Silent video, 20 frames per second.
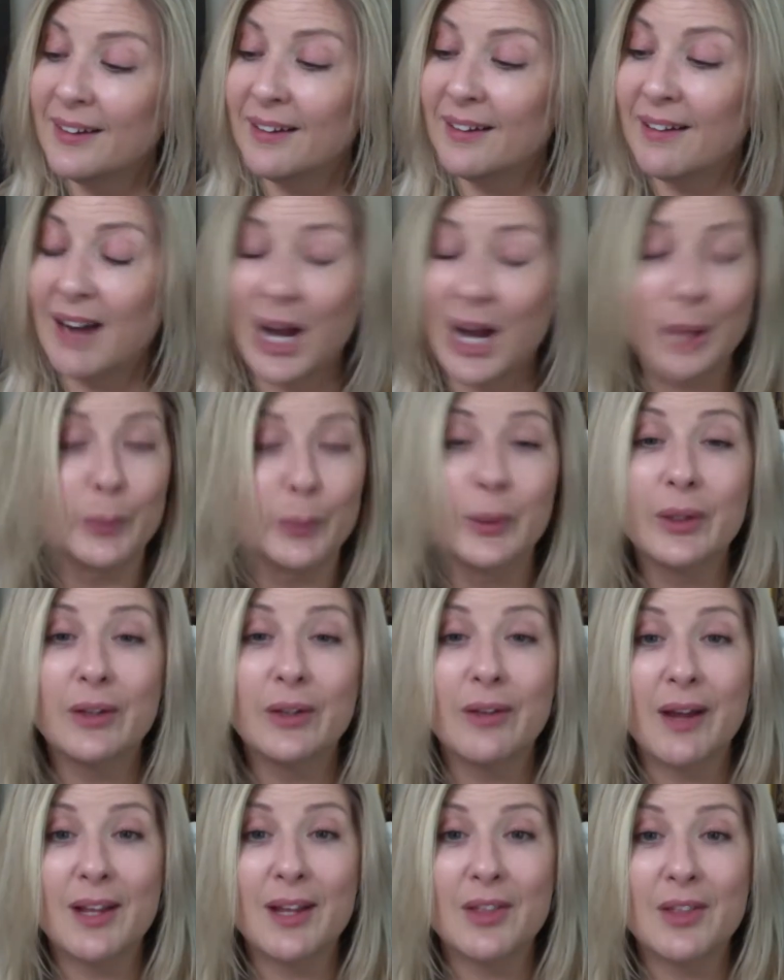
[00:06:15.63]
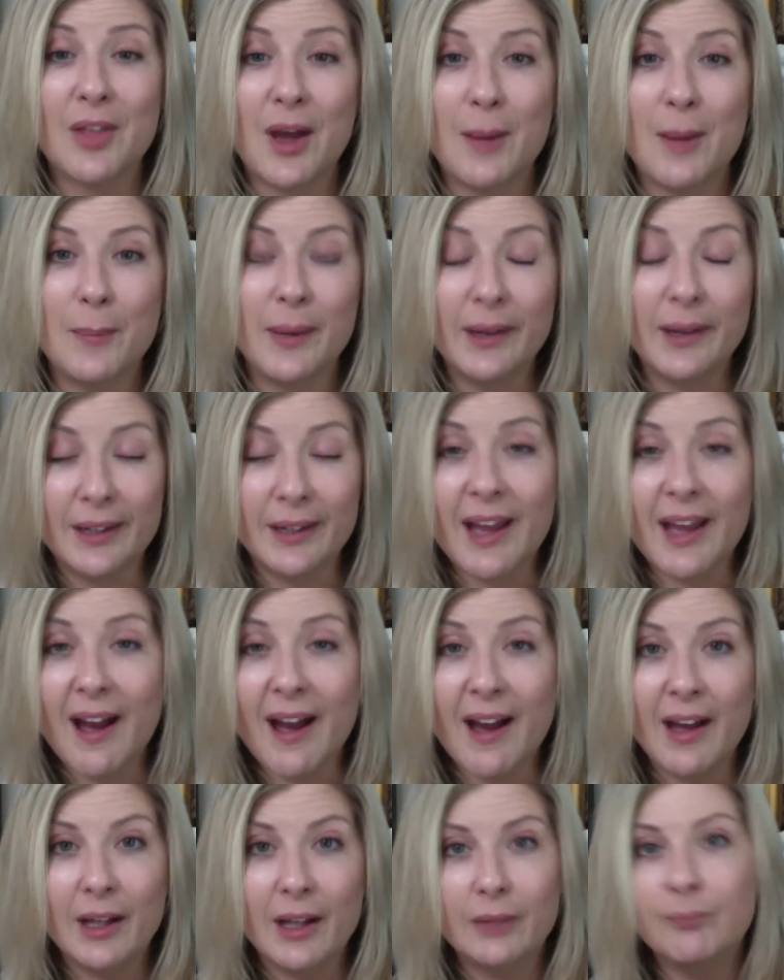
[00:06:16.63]
I really like them, and
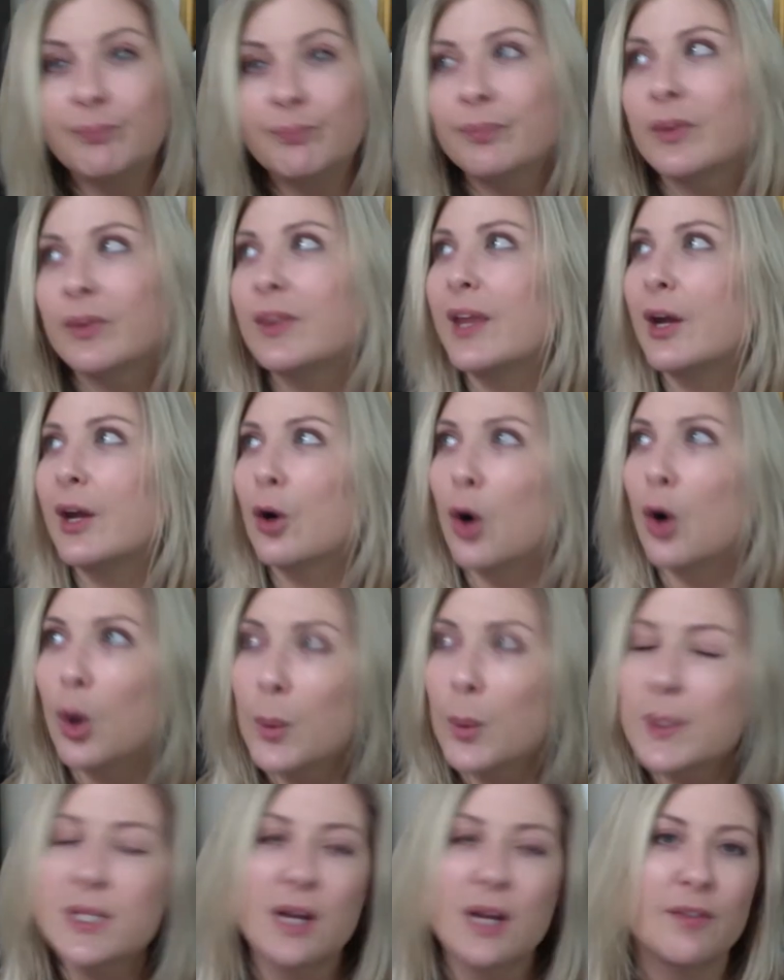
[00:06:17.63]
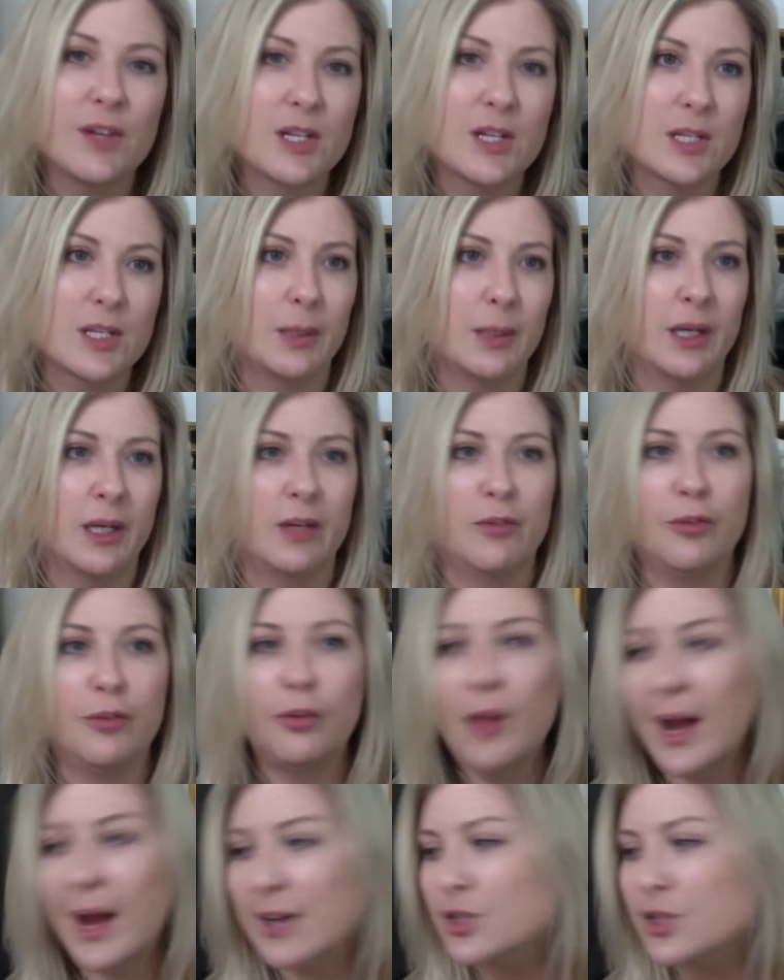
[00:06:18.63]
again, they are always having some kind of
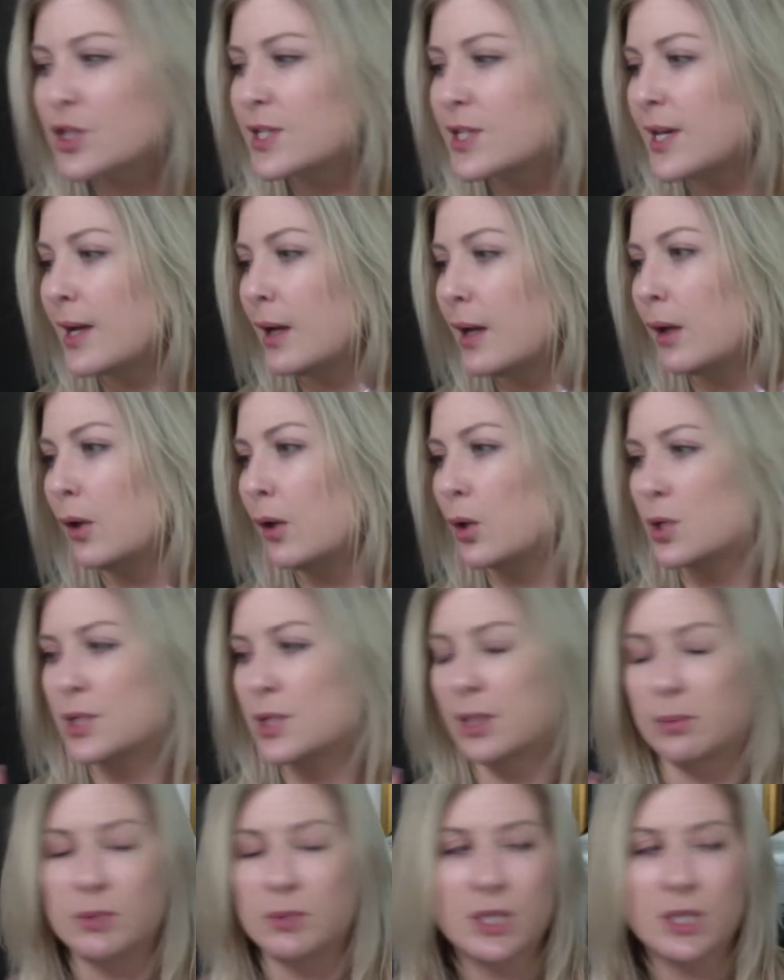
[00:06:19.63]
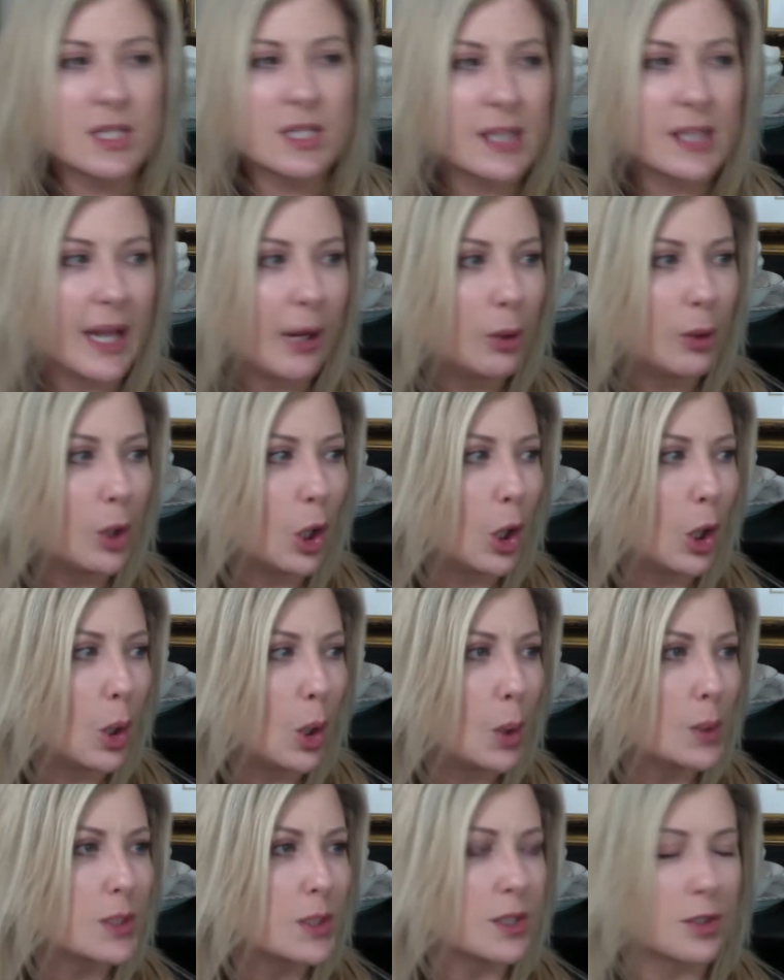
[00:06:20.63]
flash sale or some discount
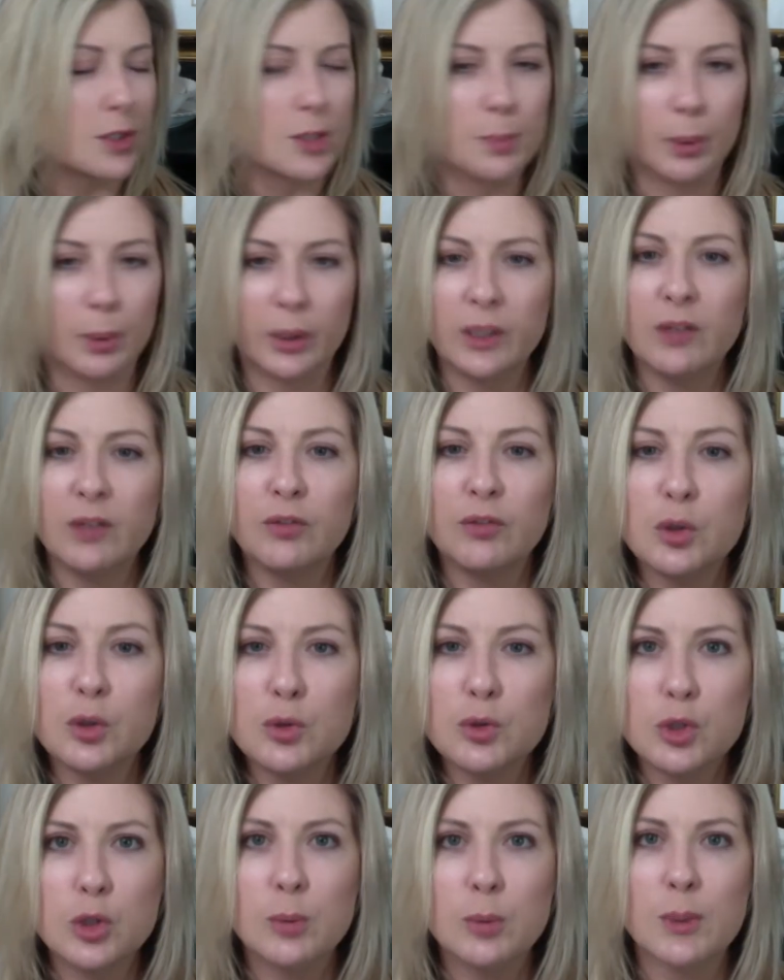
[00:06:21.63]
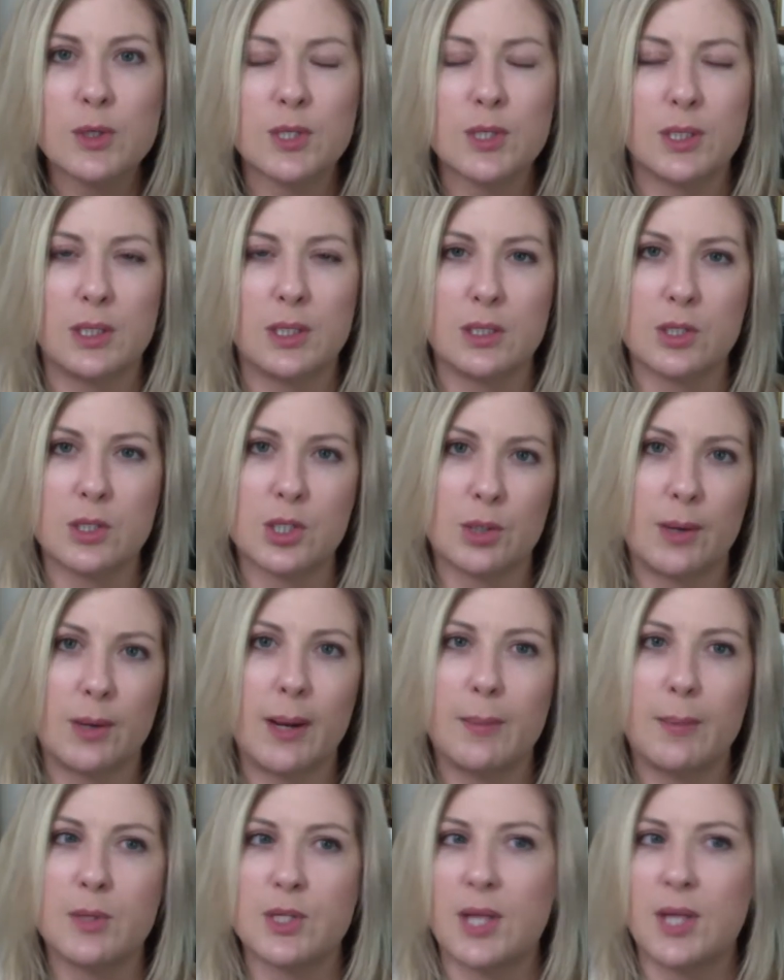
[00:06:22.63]
codes. There's plenty of YouTubers and
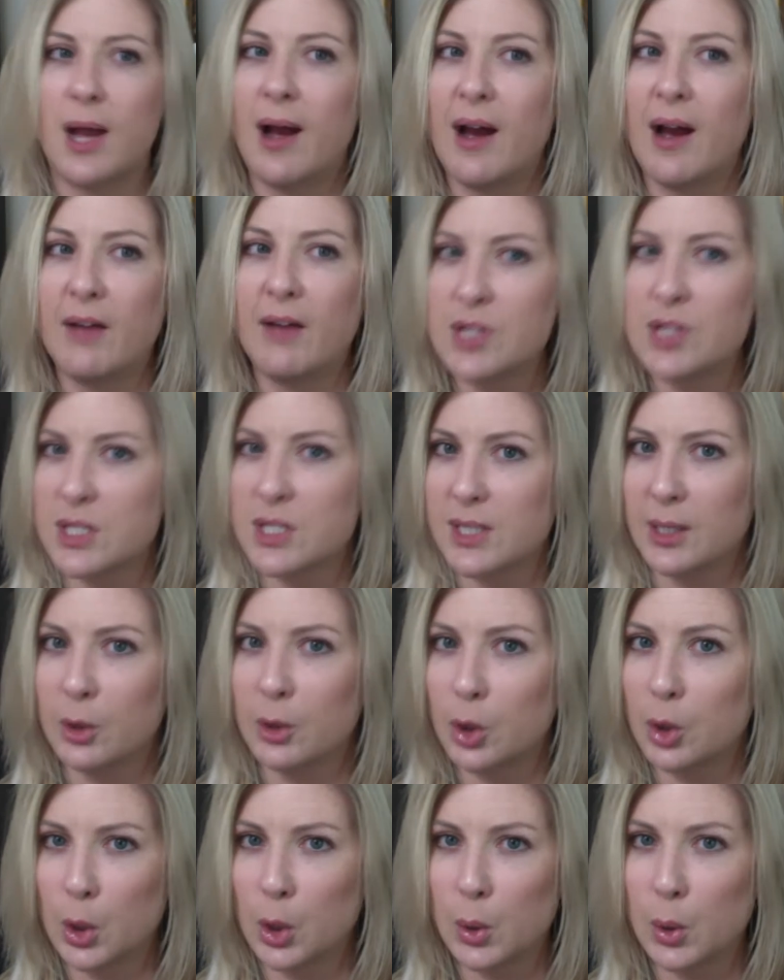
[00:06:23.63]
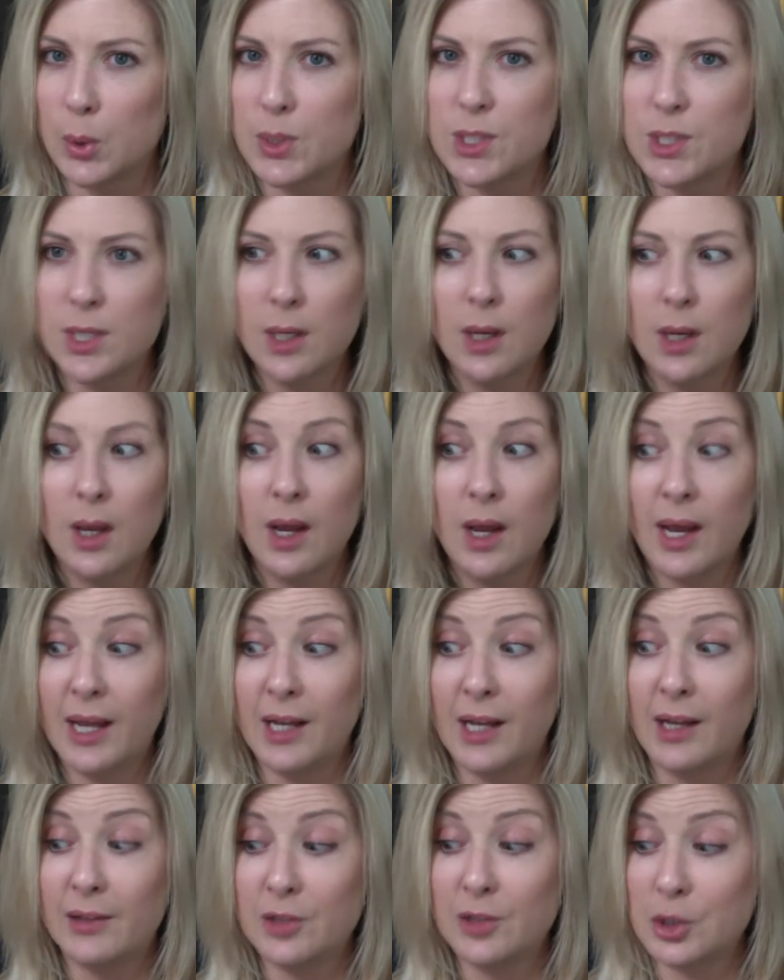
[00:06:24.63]
Instagrammers that have discount codes,
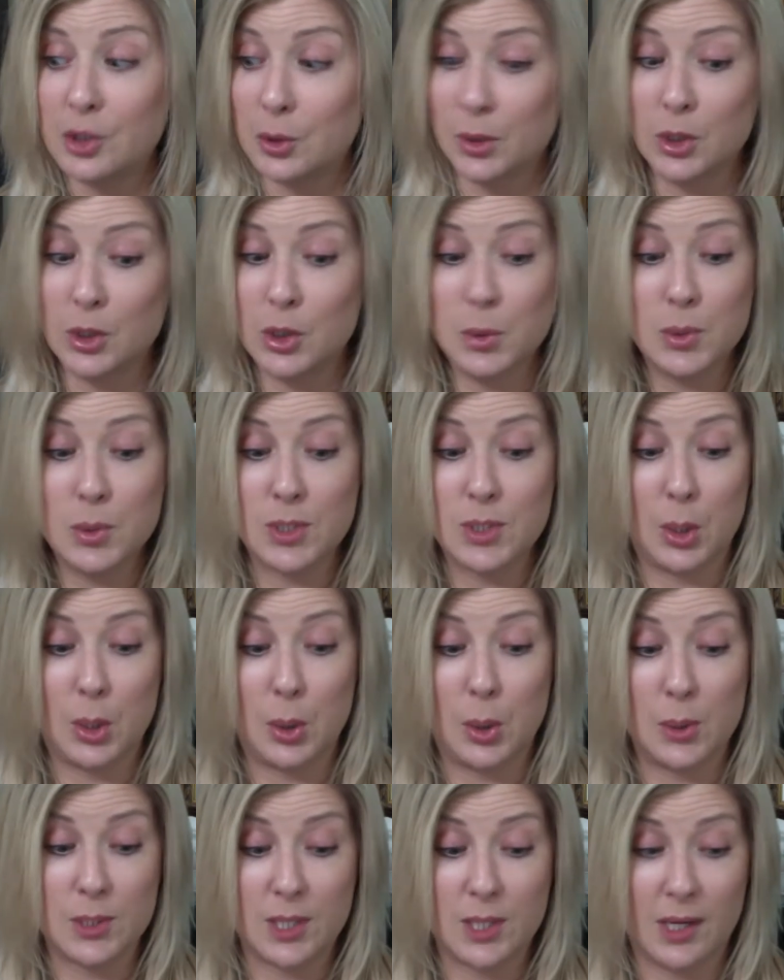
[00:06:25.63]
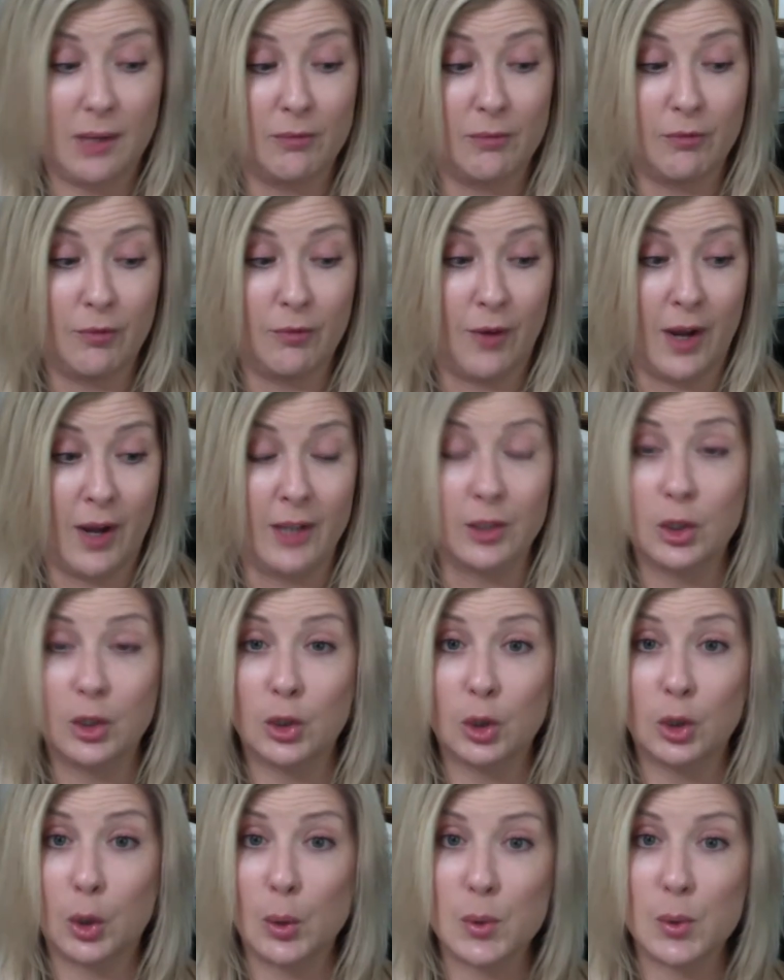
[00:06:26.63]
and you can use those and find good
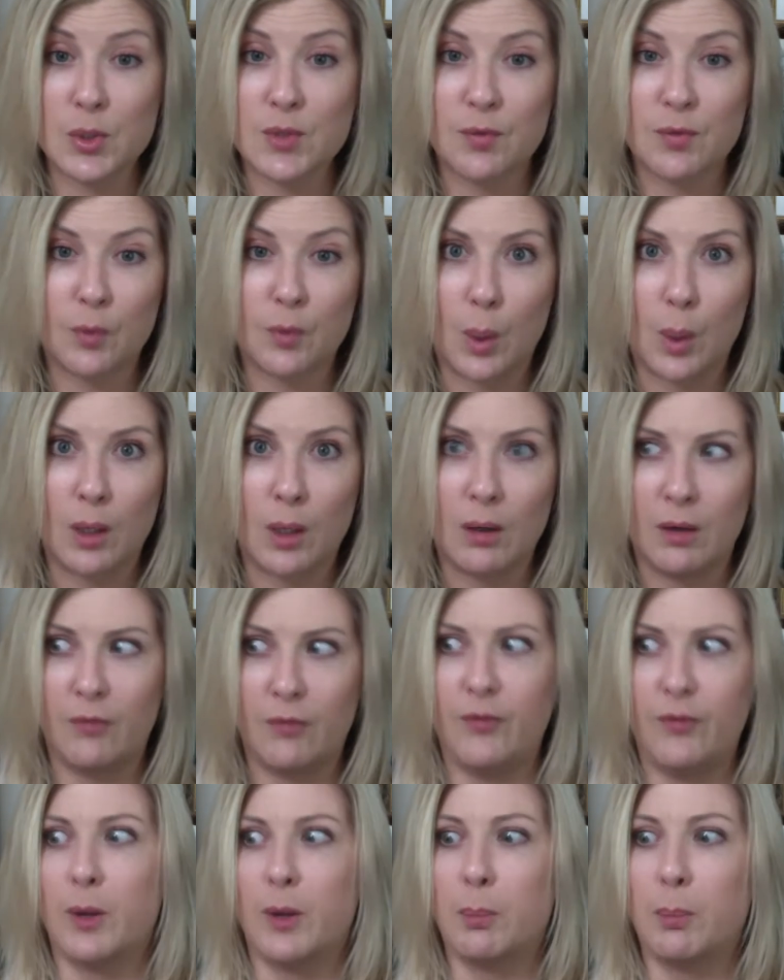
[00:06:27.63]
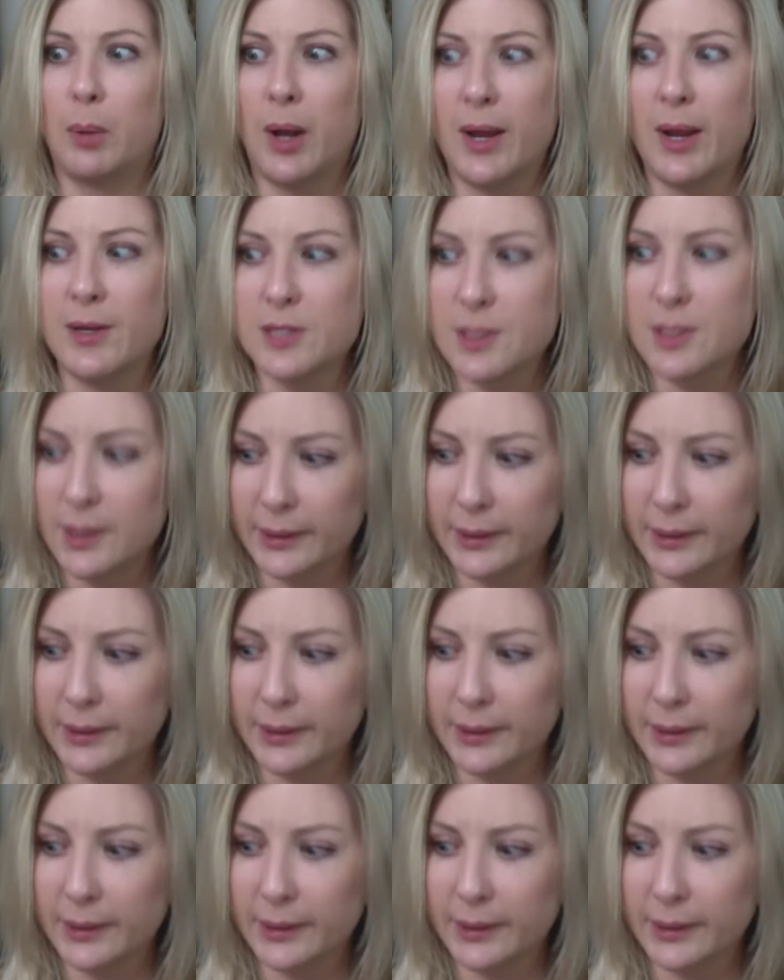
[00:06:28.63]
clothes for a fair price.